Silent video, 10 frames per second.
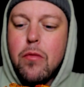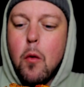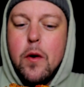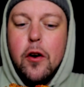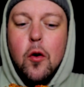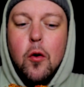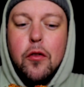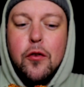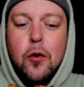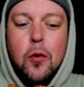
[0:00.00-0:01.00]
when you're going
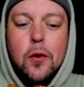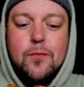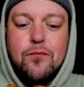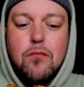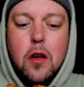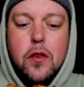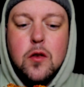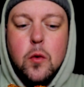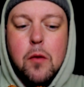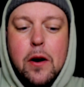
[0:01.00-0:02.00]
through these
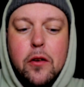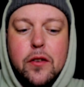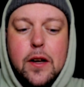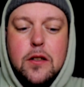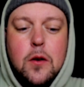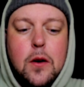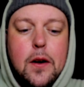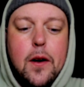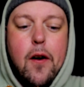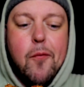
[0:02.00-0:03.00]
weird mental states.
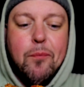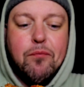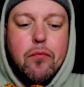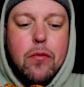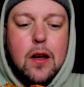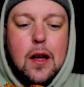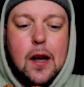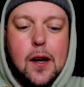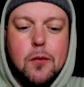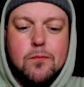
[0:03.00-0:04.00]

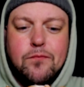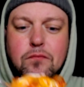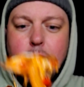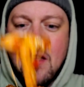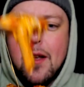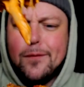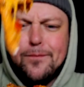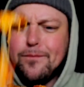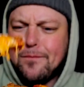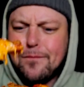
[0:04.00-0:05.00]
Am
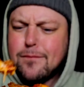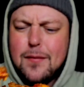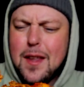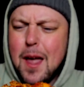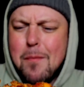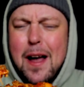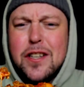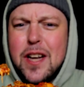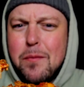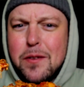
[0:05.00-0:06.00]
I
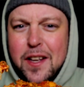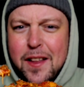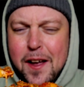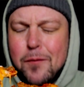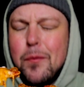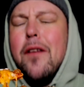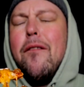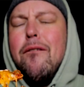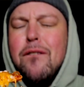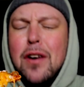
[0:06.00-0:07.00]
ashamed to say that?
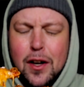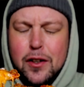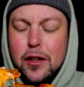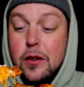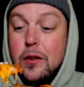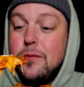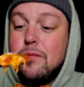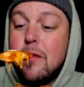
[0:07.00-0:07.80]
Fuck no.